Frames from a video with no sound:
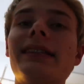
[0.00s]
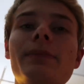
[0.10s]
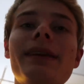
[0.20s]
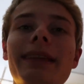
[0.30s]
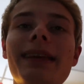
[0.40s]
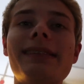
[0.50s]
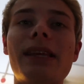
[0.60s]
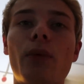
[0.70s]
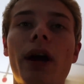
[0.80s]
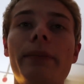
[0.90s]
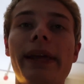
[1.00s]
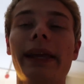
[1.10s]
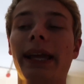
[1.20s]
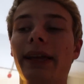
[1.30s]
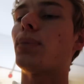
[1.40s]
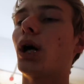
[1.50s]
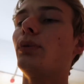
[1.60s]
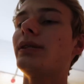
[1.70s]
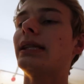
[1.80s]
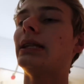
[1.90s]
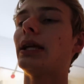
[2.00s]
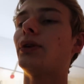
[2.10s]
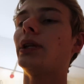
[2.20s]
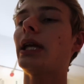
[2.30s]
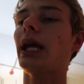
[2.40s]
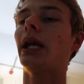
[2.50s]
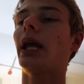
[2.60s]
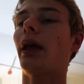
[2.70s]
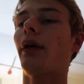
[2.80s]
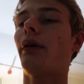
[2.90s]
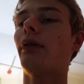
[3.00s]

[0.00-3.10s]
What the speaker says: get to be lazy and wear a beanie. Barbara's literally eating